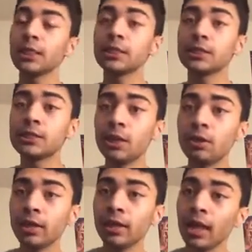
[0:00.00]
the
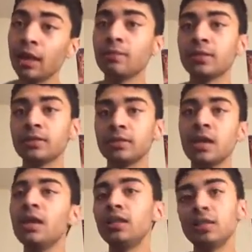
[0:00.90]
silk canvas.
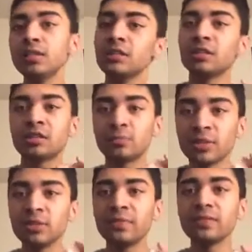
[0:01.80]
This is
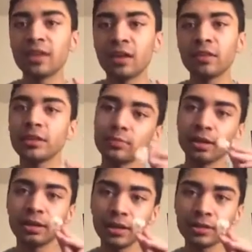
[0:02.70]
expensive as hell, that's
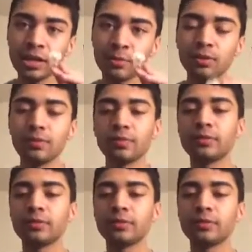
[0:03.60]
why I got a sample of